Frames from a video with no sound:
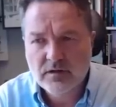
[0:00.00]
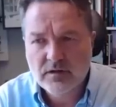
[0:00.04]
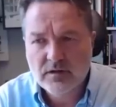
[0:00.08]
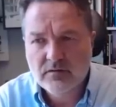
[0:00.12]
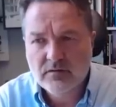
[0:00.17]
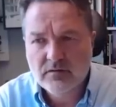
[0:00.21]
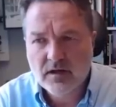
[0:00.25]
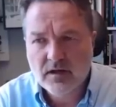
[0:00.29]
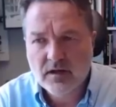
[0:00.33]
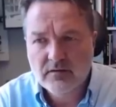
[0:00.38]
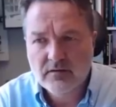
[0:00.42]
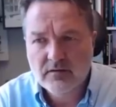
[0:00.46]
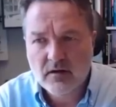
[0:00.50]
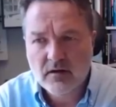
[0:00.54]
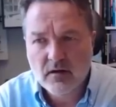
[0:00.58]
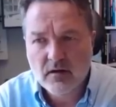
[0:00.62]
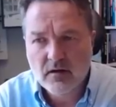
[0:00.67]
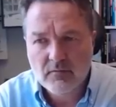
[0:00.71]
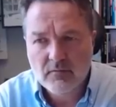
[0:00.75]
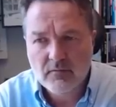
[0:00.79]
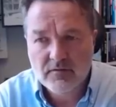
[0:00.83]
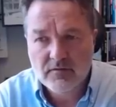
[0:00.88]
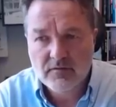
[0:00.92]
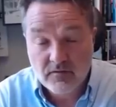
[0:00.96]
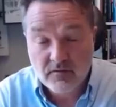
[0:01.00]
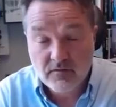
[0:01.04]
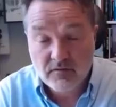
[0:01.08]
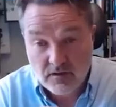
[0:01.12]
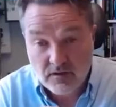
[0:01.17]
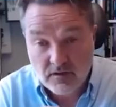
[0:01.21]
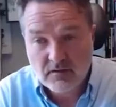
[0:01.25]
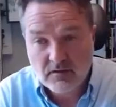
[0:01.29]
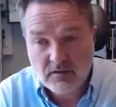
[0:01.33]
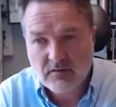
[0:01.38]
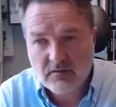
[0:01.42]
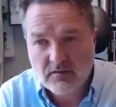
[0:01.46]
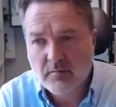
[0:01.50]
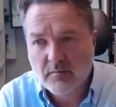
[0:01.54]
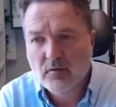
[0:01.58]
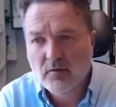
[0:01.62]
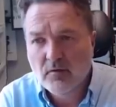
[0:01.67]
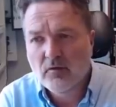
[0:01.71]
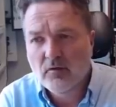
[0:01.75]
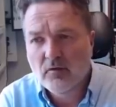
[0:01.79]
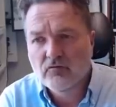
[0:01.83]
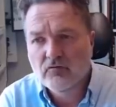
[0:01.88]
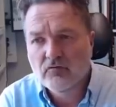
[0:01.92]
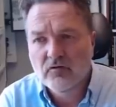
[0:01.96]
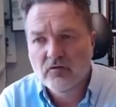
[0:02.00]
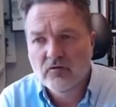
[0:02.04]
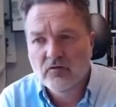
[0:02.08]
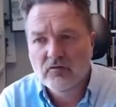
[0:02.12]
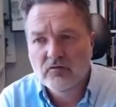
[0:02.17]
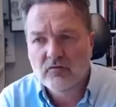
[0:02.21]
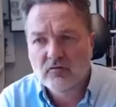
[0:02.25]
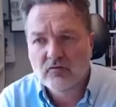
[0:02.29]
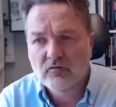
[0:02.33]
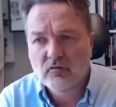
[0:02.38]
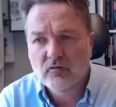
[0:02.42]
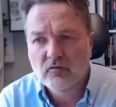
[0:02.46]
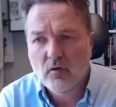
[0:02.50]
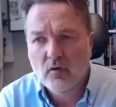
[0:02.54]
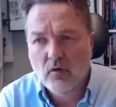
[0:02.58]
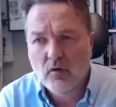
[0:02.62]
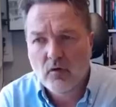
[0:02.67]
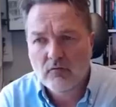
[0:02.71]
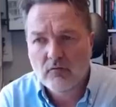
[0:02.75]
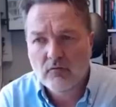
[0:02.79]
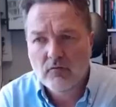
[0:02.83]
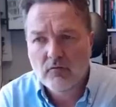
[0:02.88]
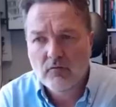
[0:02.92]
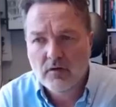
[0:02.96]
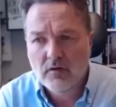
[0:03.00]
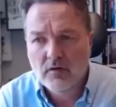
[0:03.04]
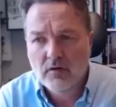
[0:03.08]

that are we seeing the emergence of